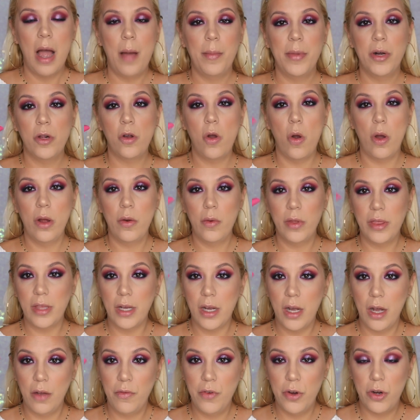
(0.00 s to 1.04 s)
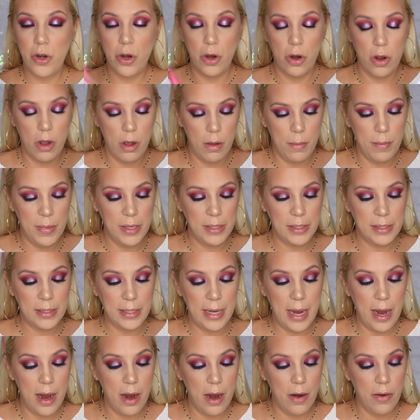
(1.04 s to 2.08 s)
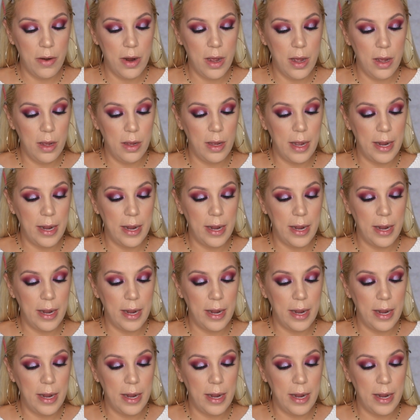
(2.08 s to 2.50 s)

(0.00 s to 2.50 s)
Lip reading: I'm gonna go in with the CoverGirl mascara.